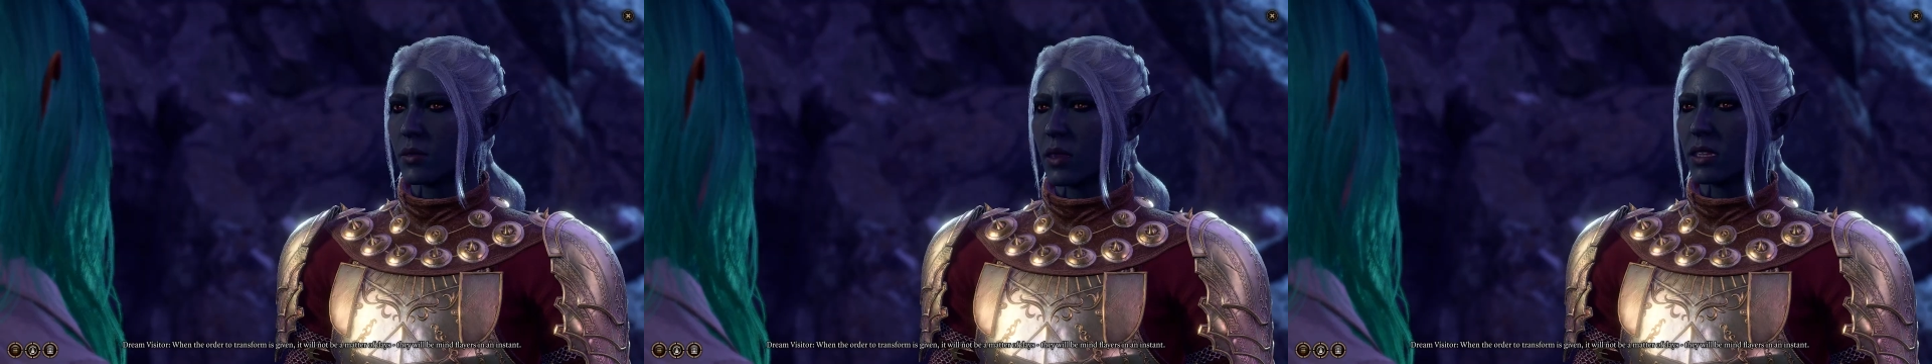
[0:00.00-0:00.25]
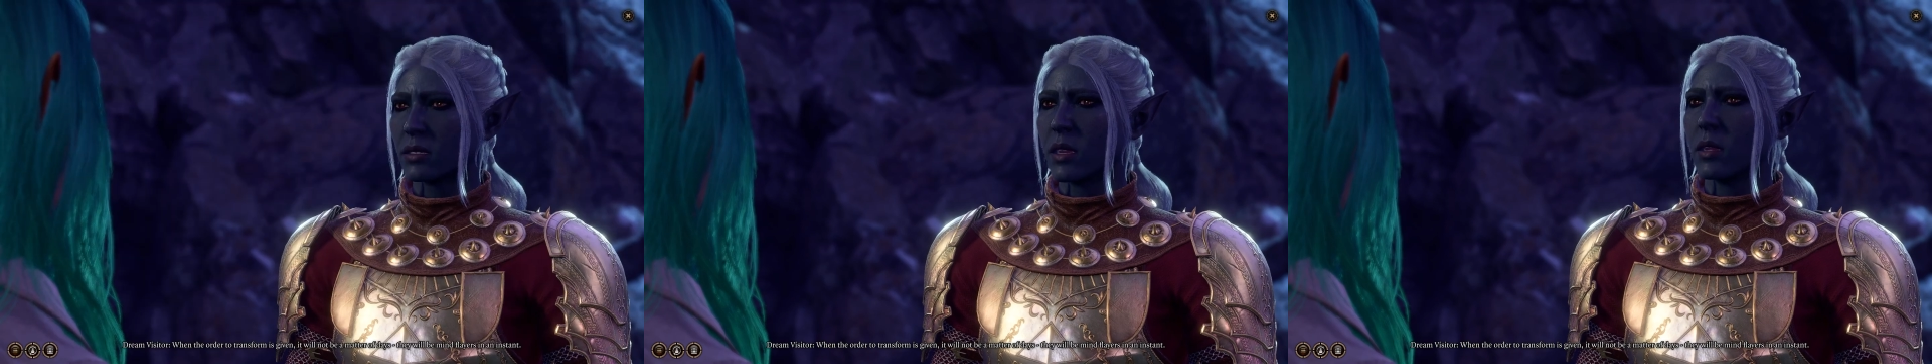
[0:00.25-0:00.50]

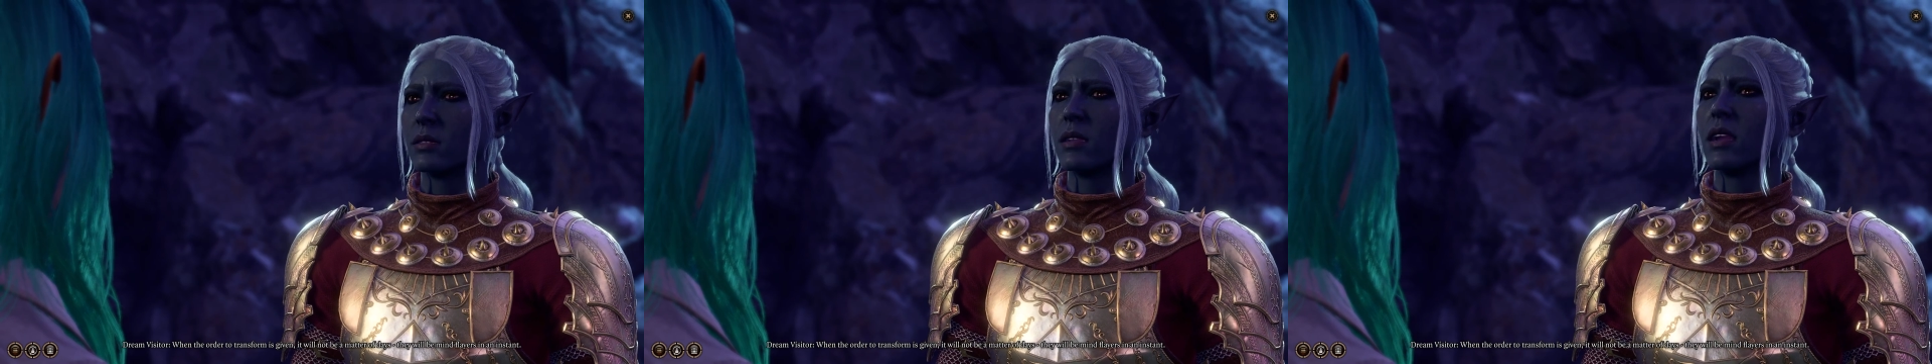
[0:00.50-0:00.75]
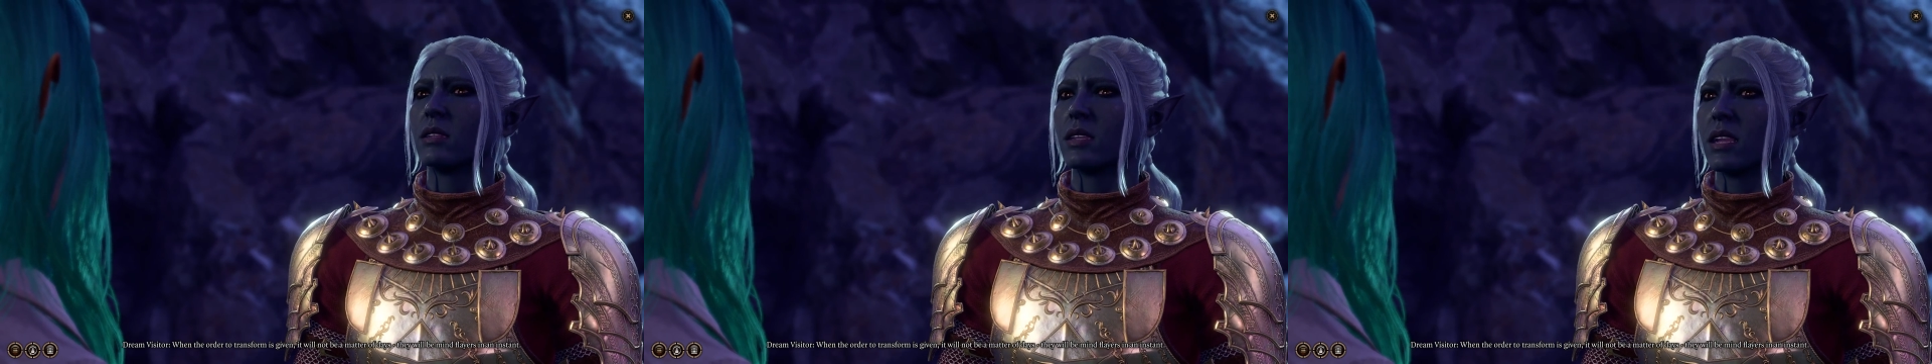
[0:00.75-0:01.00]
When the order
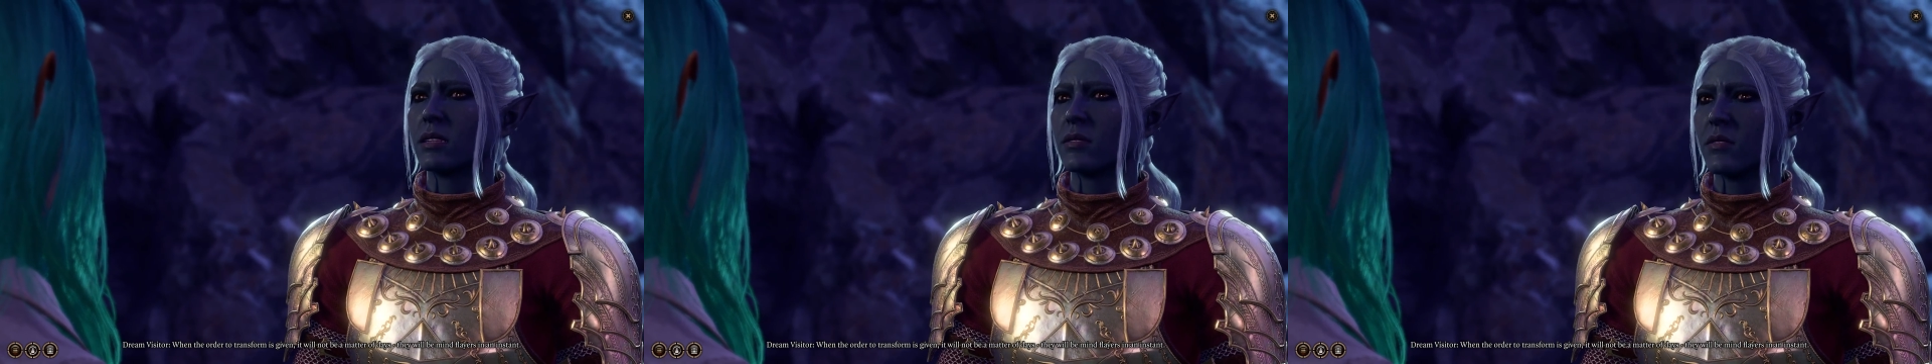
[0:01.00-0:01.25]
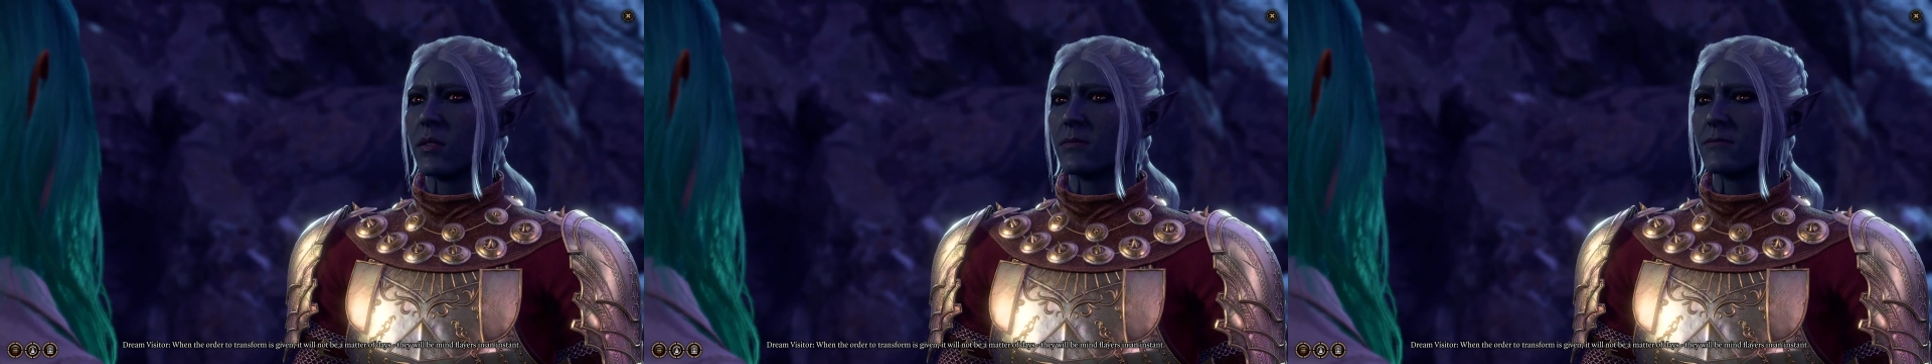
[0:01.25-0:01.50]
to
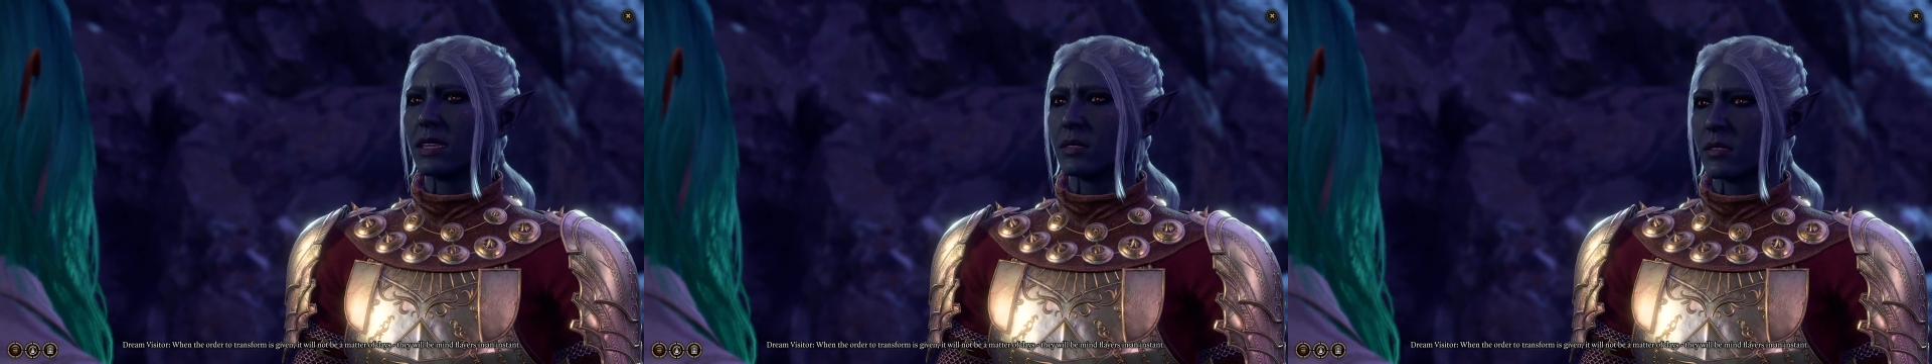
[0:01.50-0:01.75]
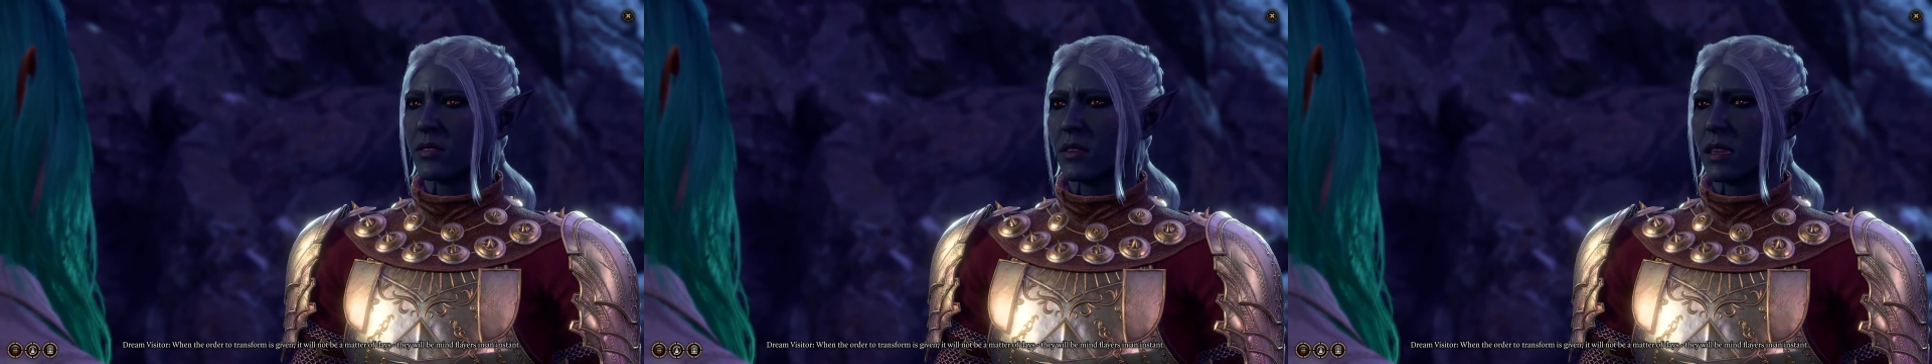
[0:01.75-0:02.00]
transform is
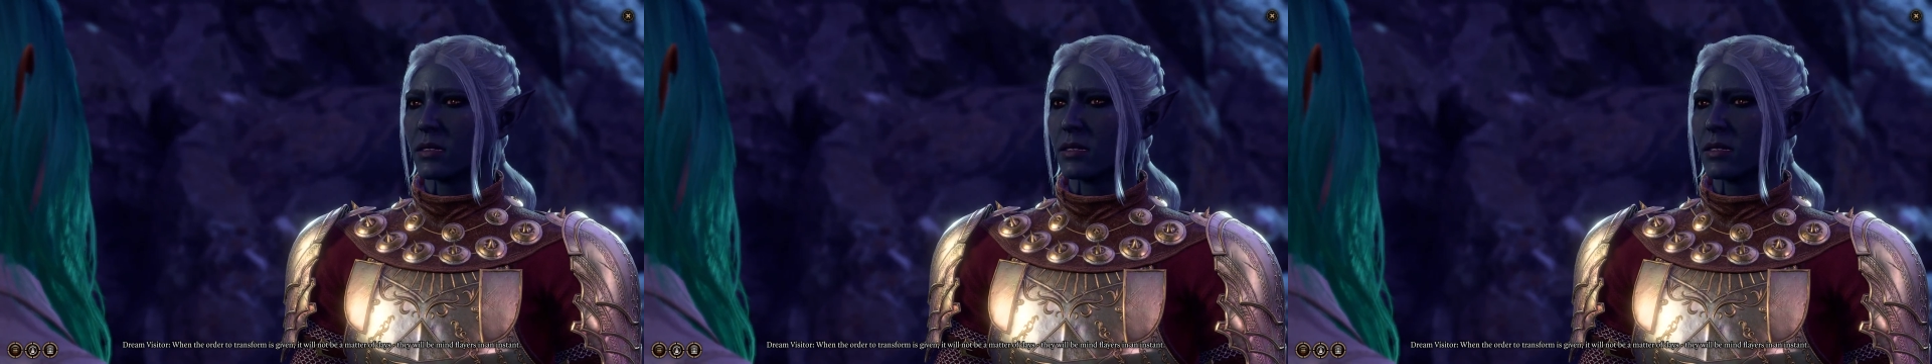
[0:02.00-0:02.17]
Even given,